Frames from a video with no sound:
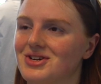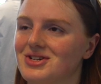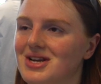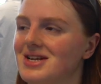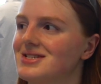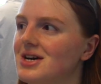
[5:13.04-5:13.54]
good.
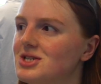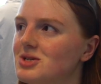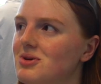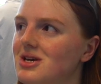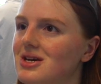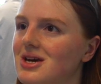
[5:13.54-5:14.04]
And it's nice to
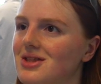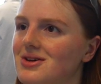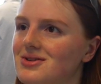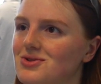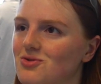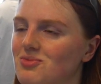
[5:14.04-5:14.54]
be in
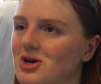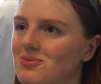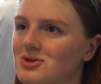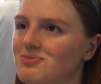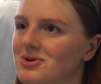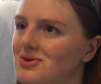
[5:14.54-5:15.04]
a sort of
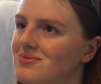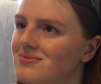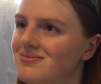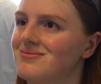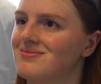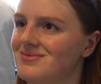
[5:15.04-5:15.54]
purpose-built
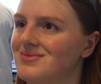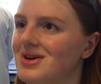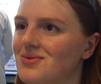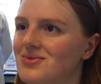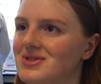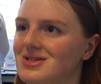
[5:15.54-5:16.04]

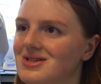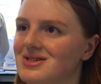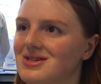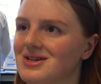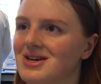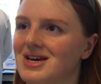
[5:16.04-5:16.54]
uh,
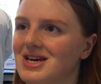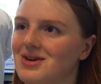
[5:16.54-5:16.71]
facility.